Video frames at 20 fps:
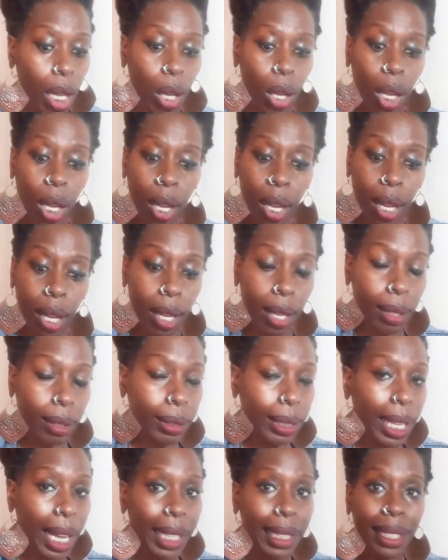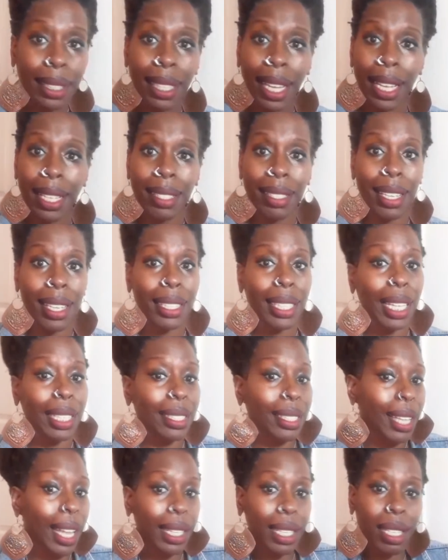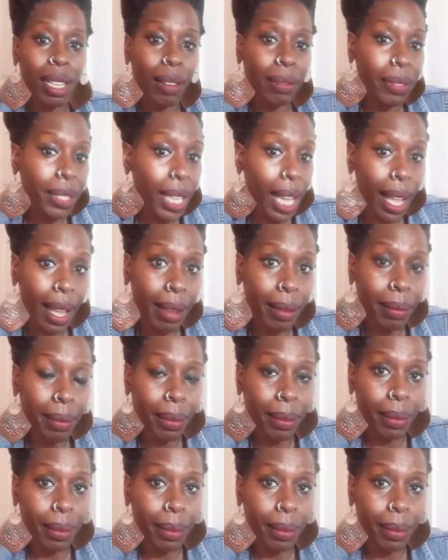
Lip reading: 90 days in. That's not enough time.